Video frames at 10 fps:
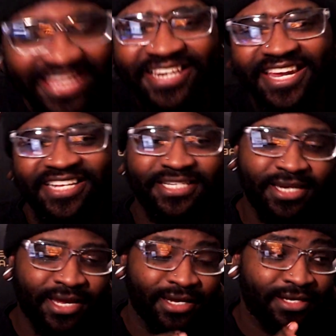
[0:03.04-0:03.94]
day
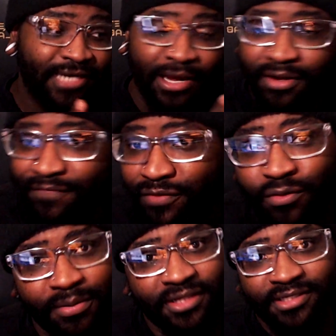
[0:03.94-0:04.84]
today. Now if
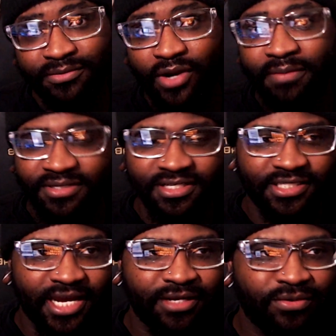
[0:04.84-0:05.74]
you've been subscribed to this
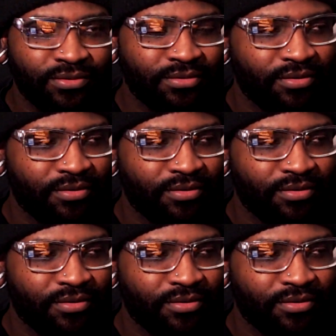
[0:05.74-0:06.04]
channel